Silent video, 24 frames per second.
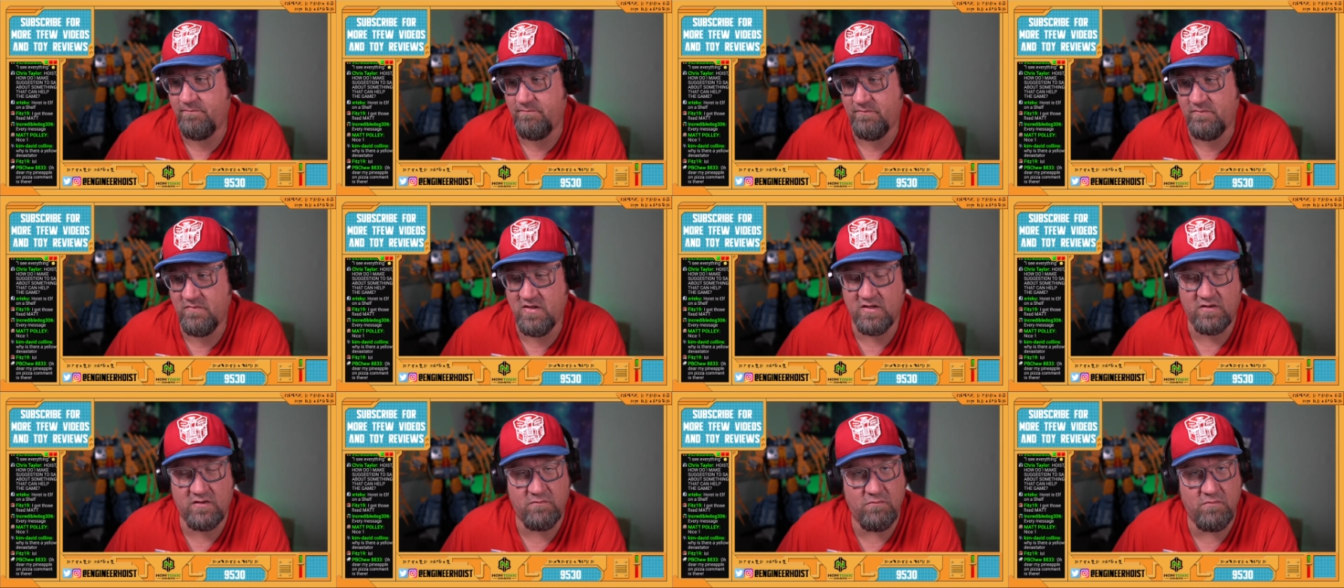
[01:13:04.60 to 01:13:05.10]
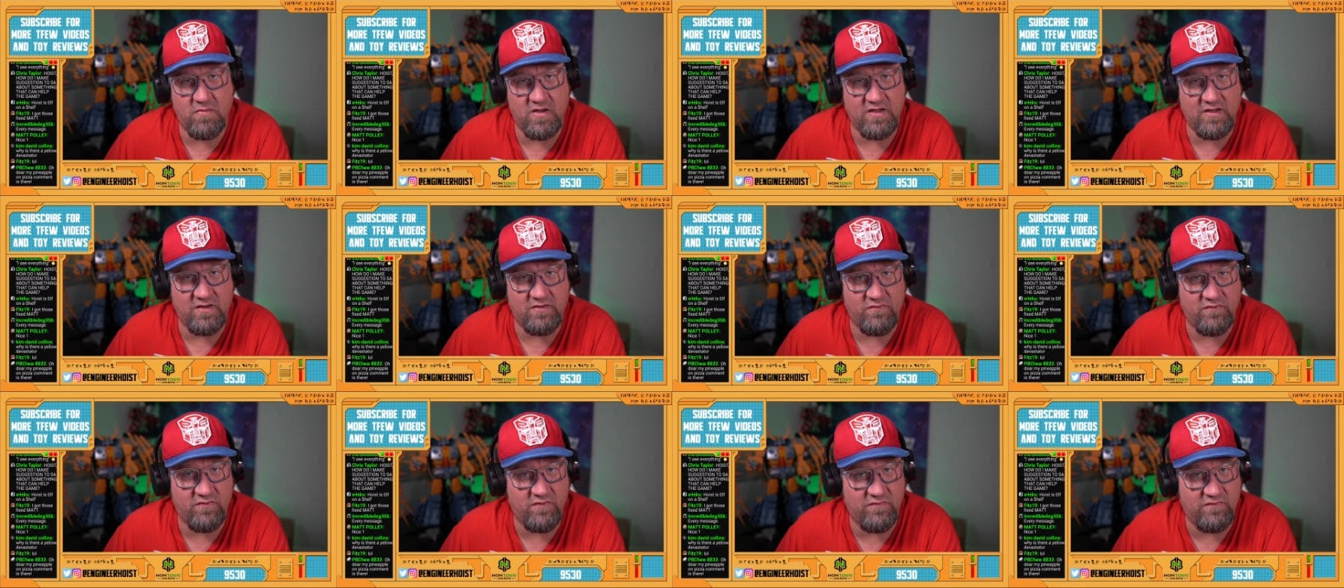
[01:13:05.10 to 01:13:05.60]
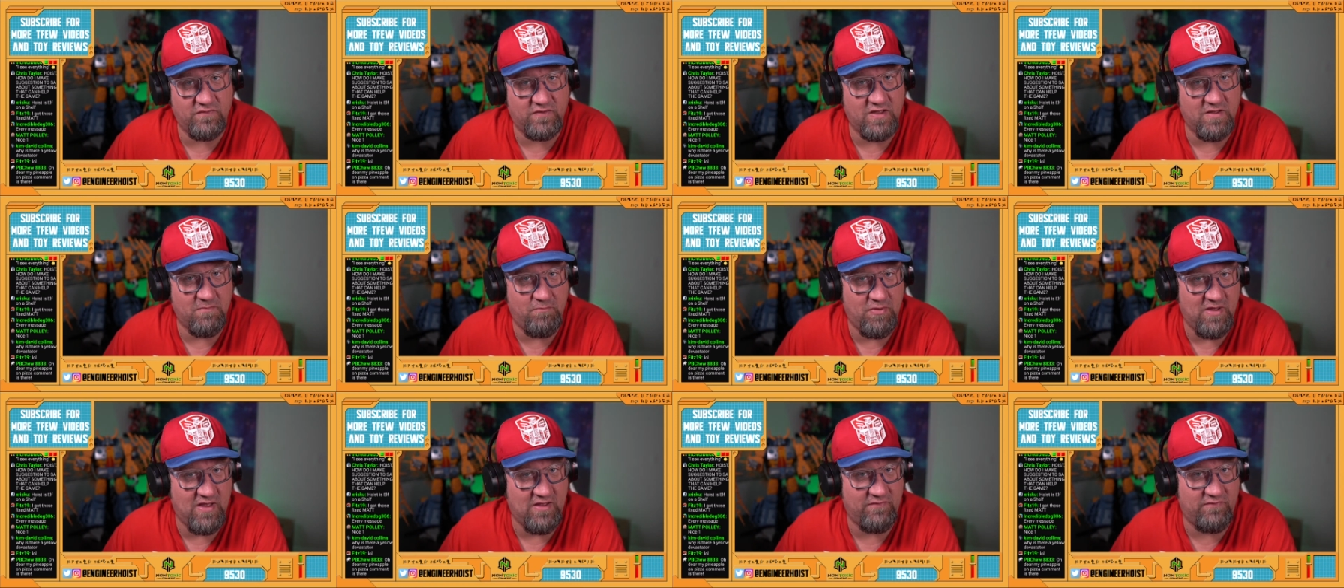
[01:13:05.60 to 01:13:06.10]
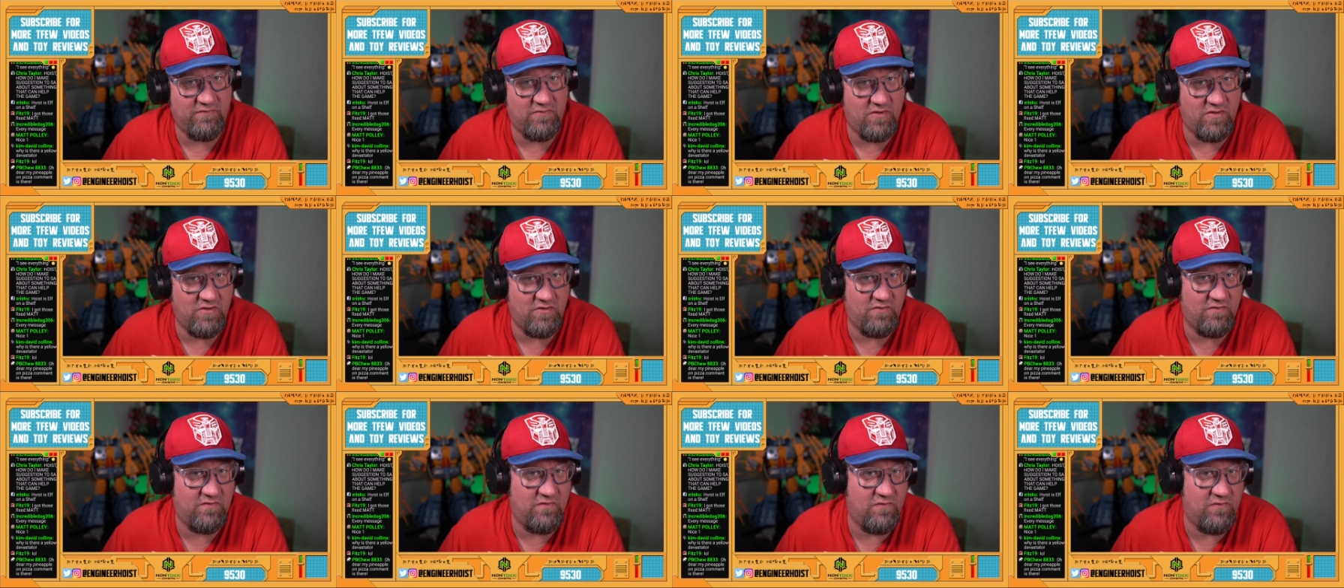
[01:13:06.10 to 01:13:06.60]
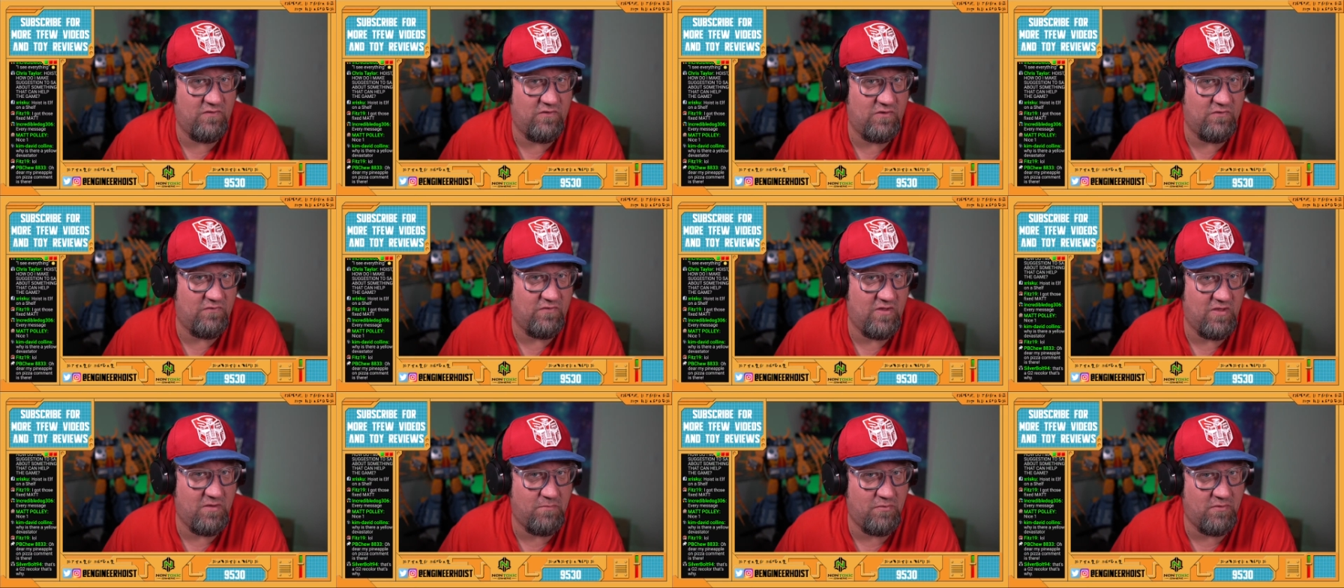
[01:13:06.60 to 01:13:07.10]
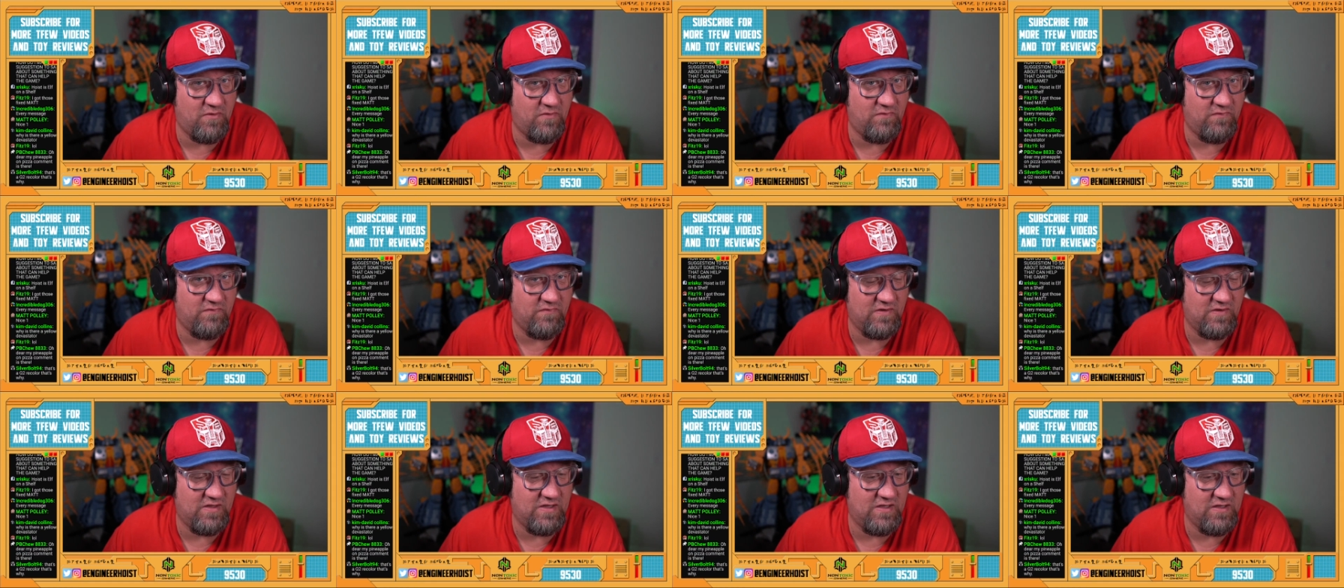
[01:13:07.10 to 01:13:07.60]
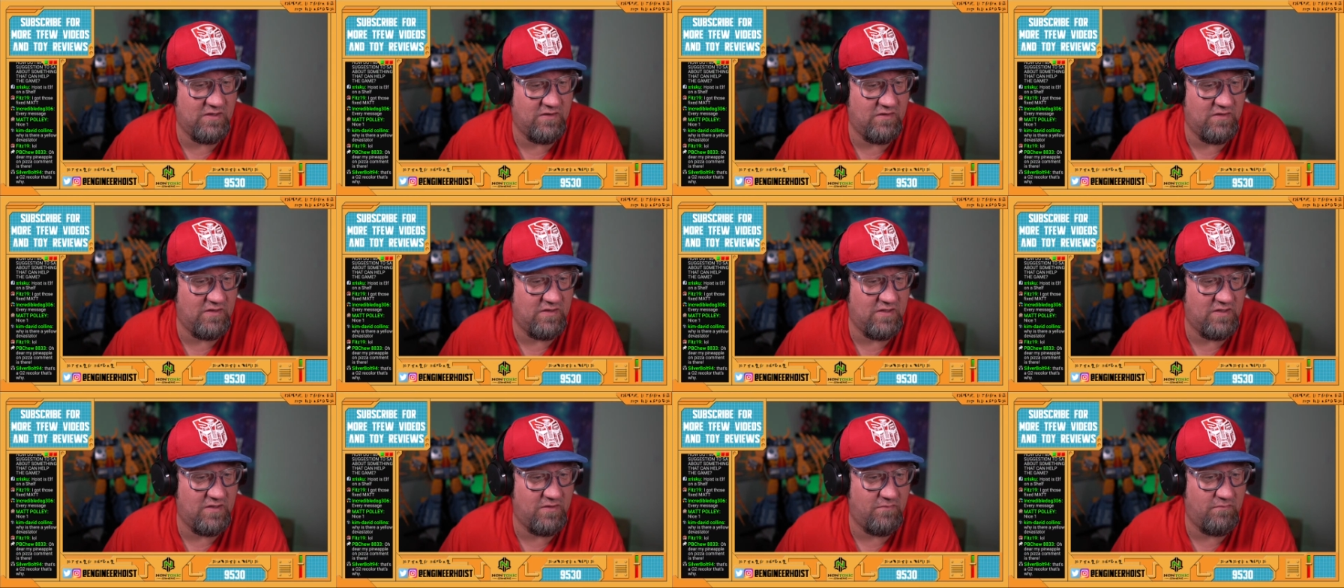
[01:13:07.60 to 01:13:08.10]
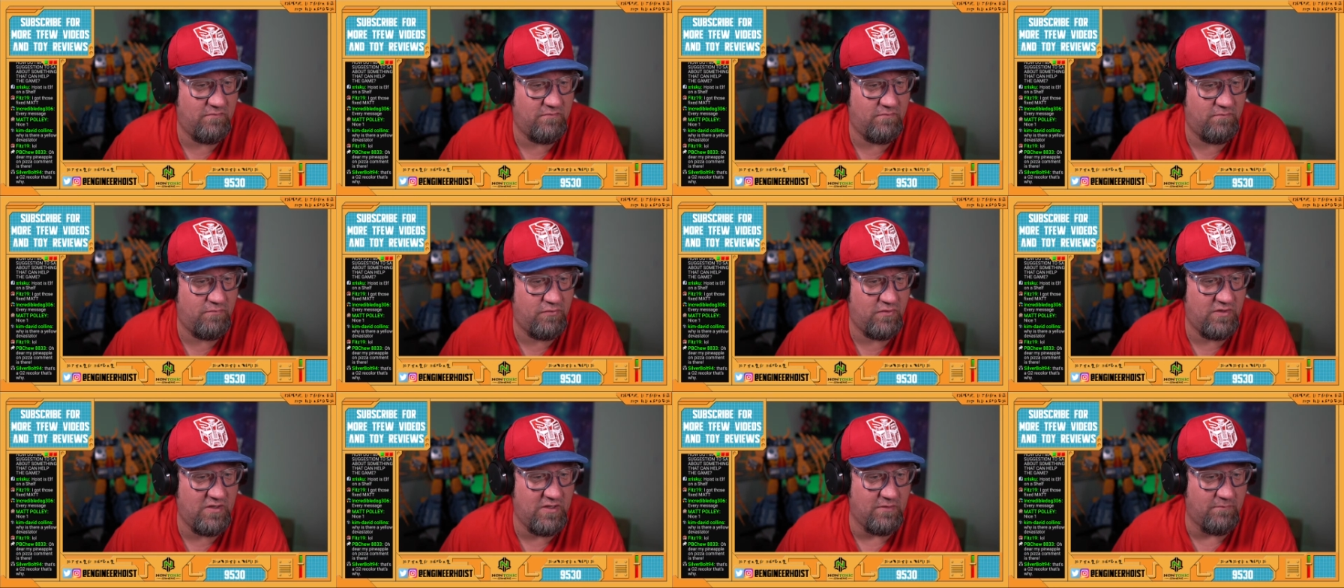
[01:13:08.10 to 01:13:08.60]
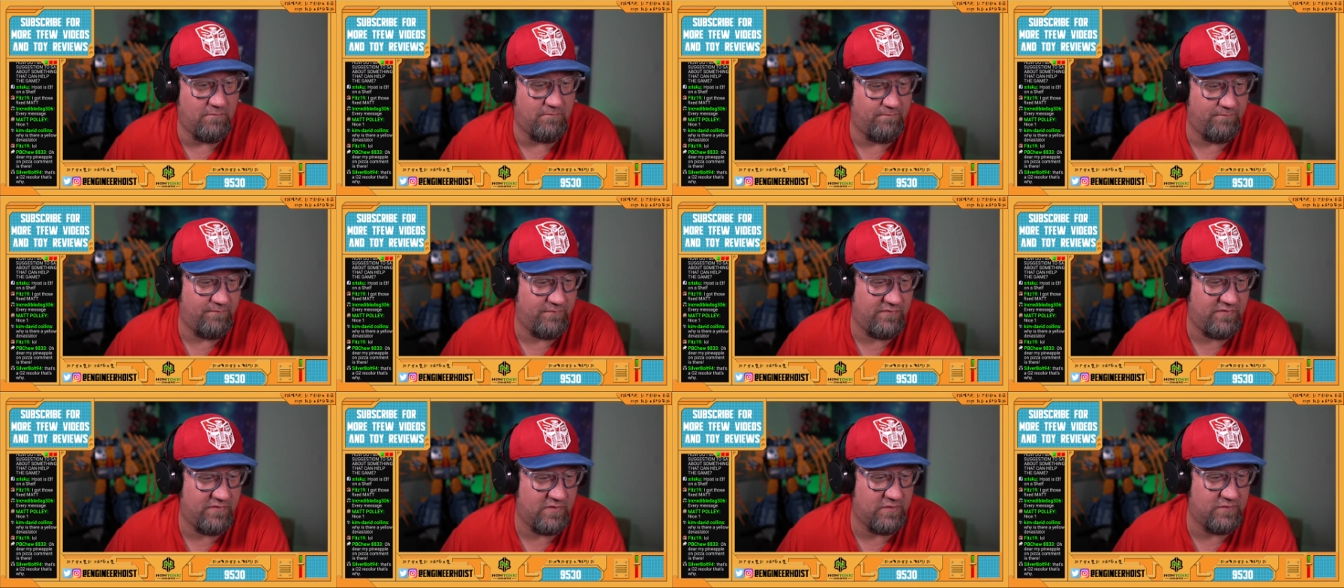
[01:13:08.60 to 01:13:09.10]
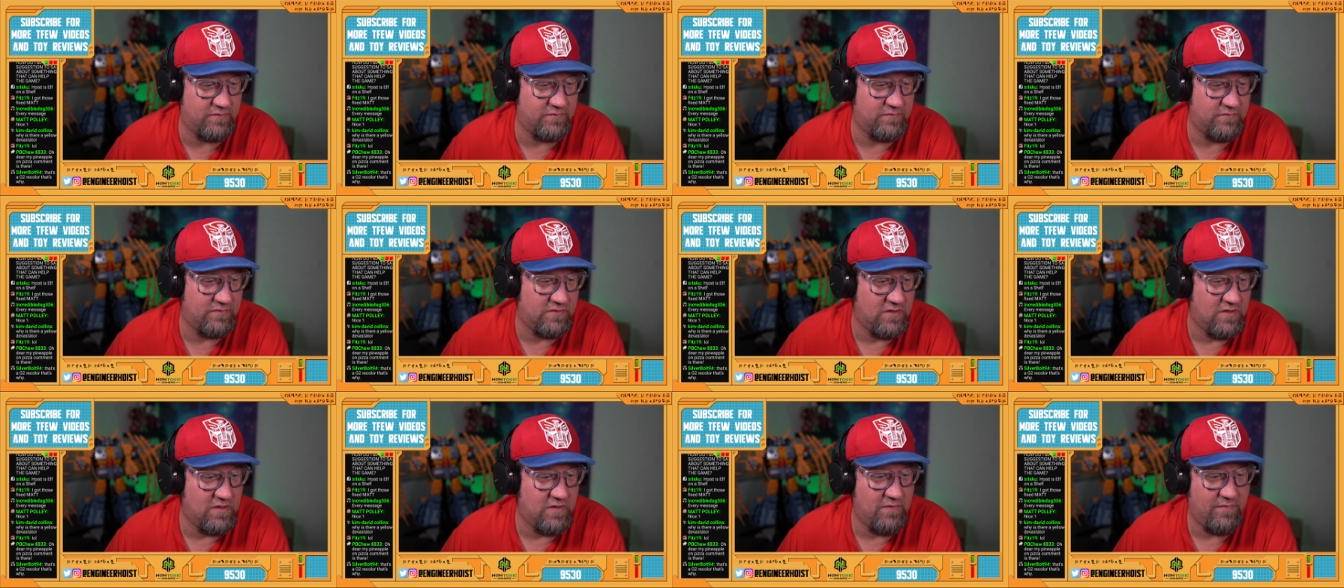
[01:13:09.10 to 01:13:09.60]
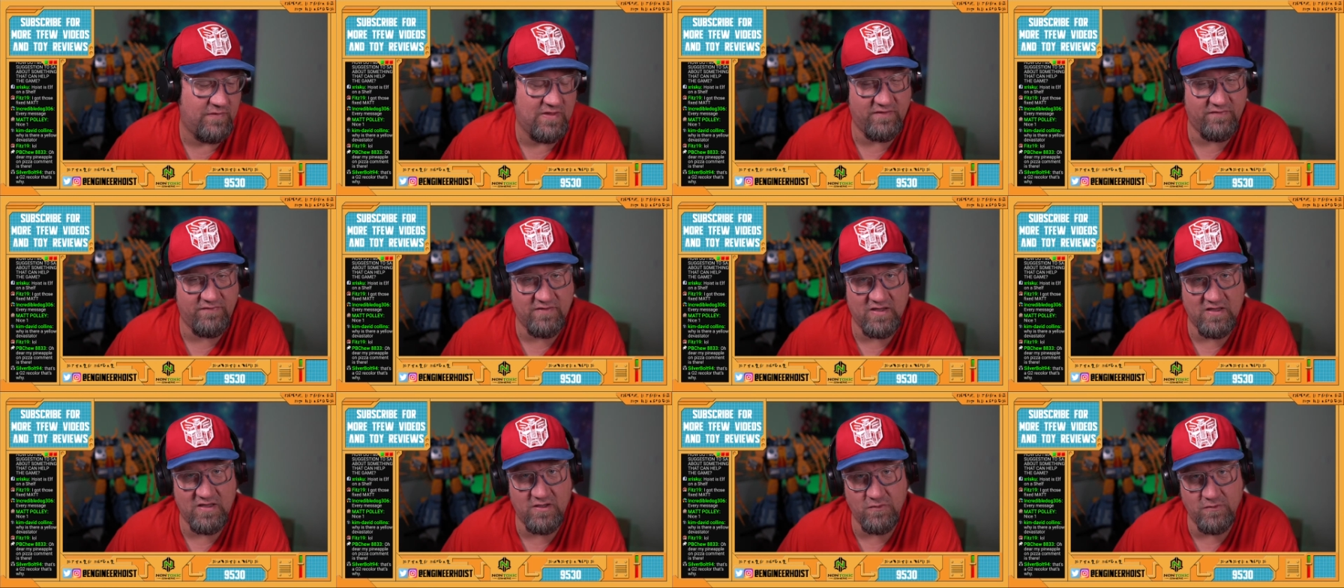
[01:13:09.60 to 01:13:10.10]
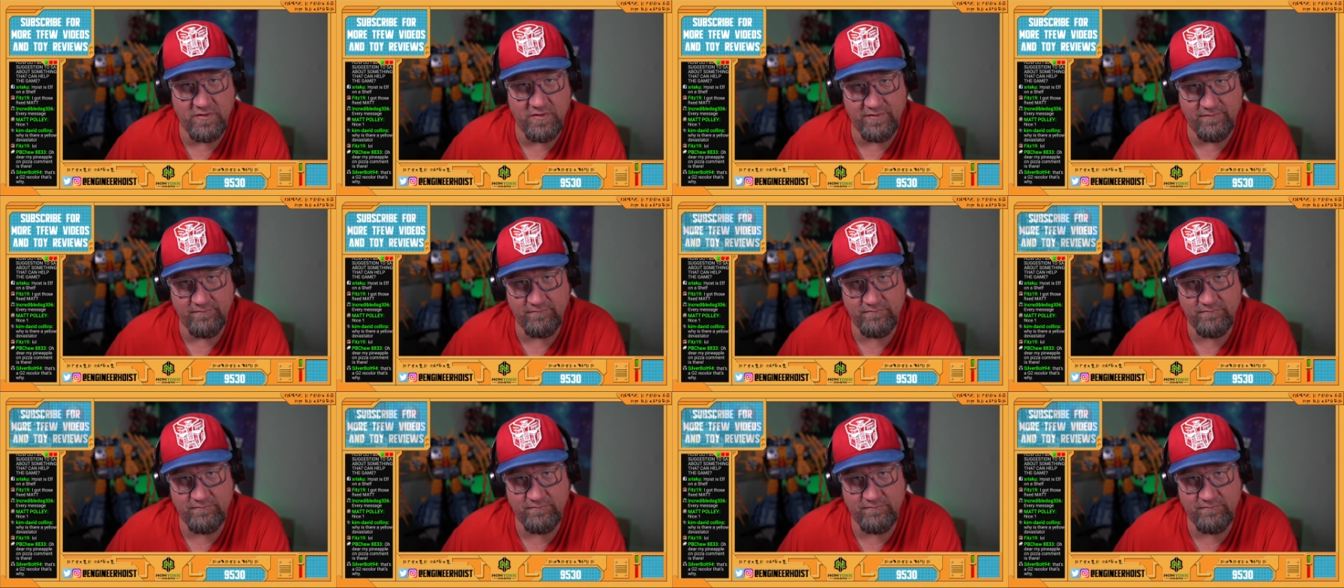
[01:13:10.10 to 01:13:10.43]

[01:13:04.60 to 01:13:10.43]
it might just get passed on to the developers and put in. So that's how you do it.